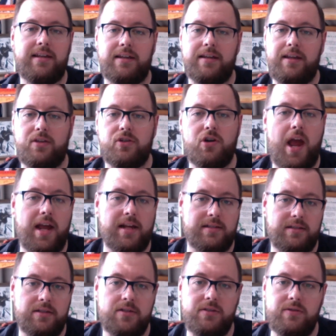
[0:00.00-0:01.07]
going to
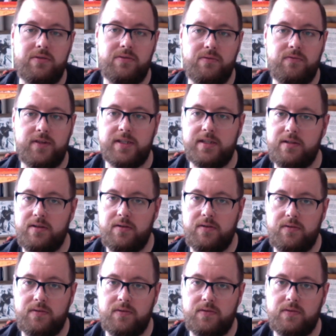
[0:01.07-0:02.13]
attract new
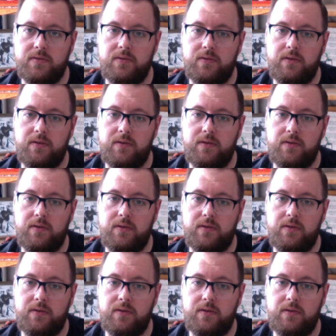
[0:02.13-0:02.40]
visitors?